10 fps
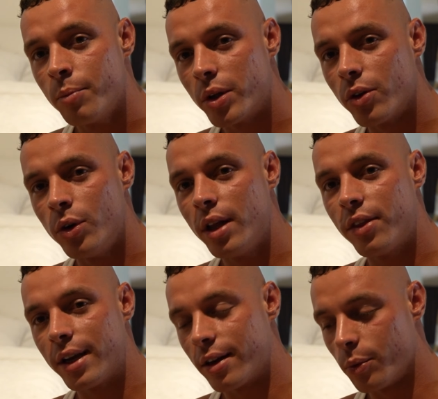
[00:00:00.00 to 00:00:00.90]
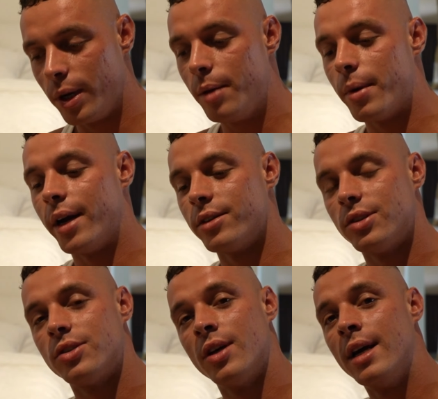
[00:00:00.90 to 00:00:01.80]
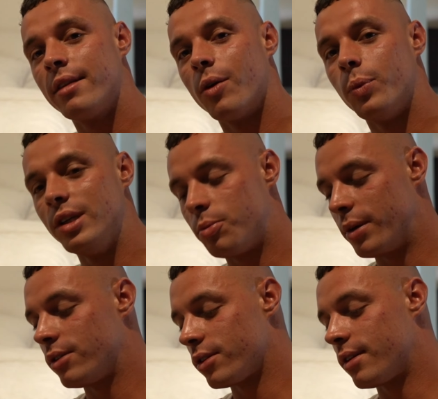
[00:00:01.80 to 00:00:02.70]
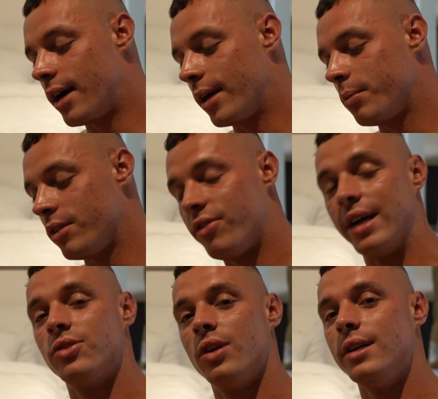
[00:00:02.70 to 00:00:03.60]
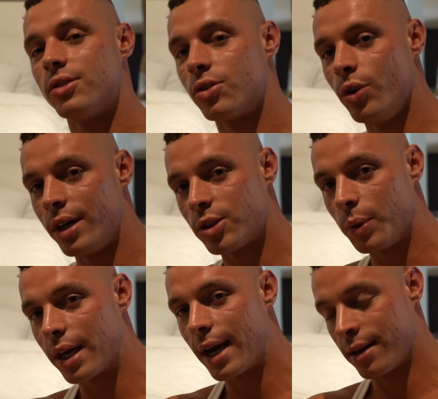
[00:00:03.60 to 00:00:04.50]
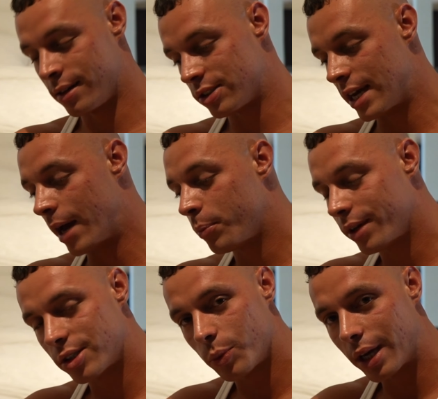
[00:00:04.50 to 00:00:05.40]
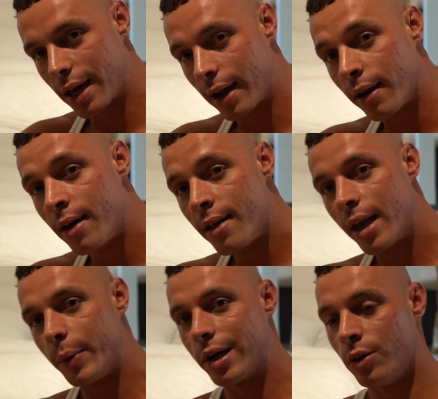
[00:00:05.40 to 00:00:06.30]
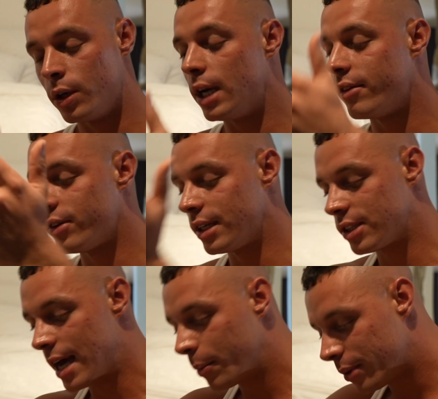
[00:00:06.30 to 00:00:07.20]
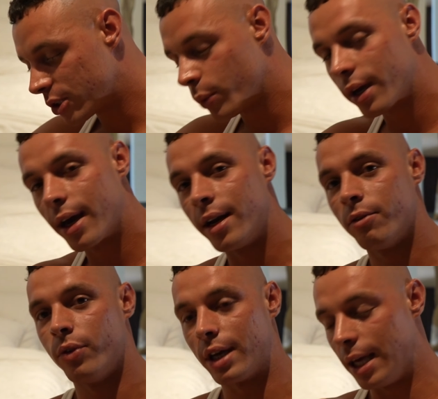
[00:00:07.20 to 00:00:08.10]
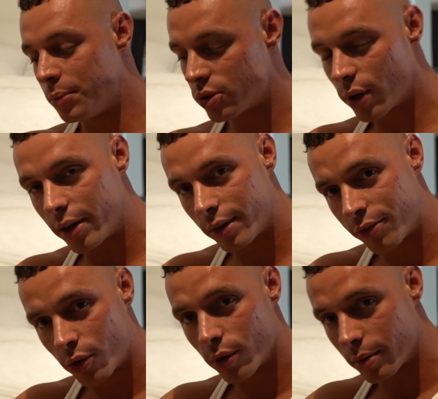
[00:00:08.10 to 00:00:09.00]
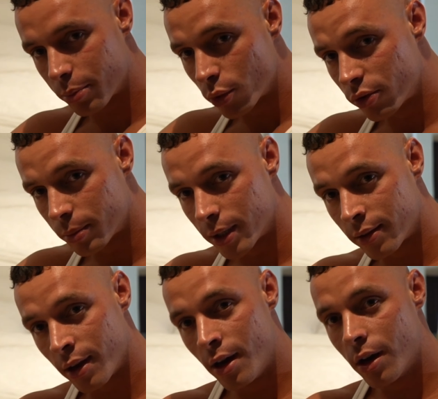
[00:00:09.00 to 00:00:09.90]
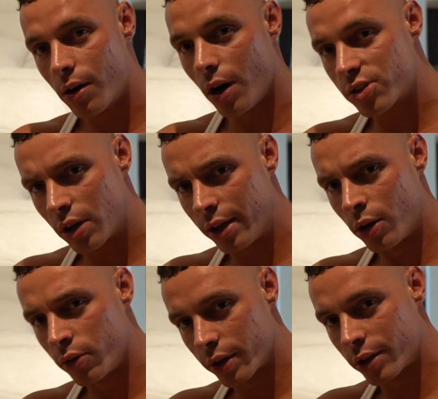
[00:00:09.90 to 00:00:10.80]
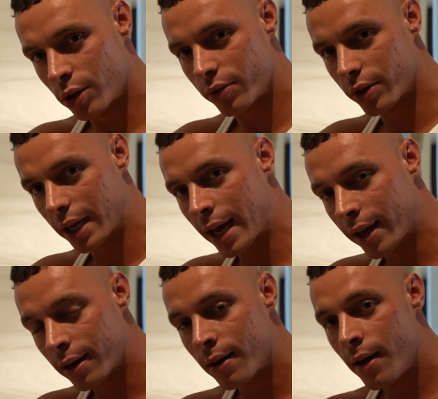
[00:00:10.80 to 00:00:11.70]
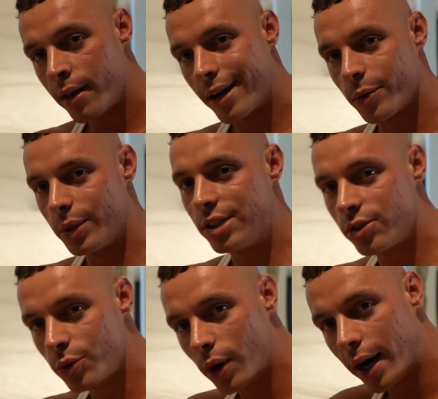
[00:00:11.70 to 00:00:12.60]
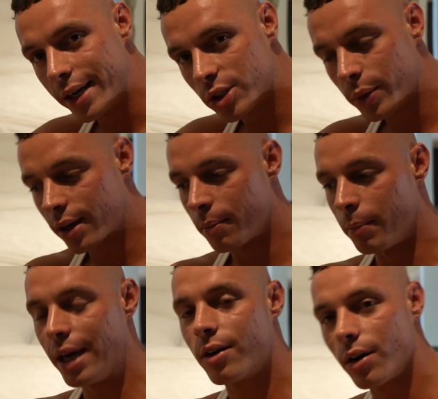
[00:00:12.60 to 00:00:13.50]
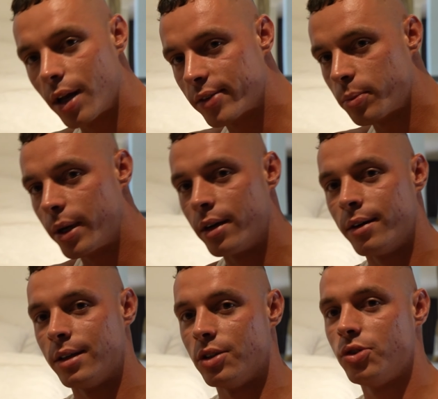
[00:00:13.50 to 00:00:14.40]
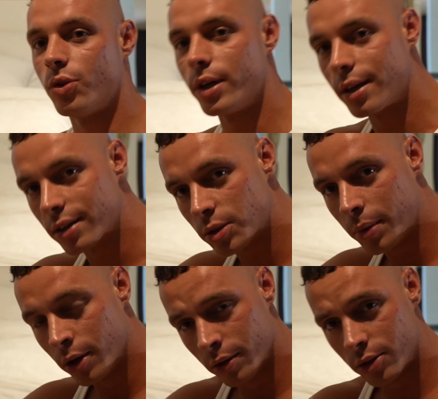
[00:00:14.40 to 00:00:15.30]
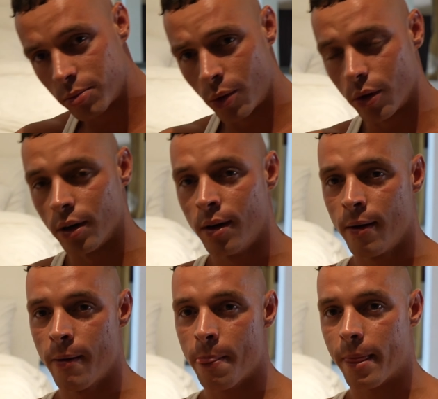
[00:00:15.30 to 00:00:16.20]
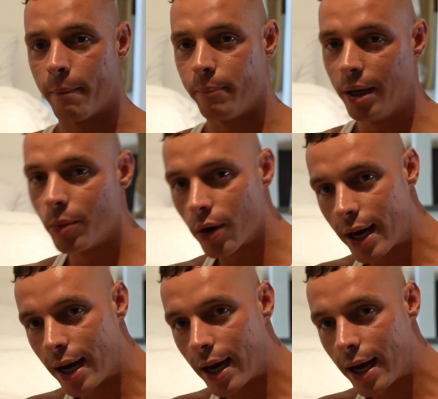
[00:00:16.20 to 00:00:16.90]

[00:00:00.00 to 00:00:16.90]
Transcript: But the only thing that really matters is that we spend our time eventually as good as we can and as happy as we can. And we can only live it as happy as we can if we keep striving for improvement constantly over and over again and uh, reach new heights. We can make our lives better and enjoy that experience more and be more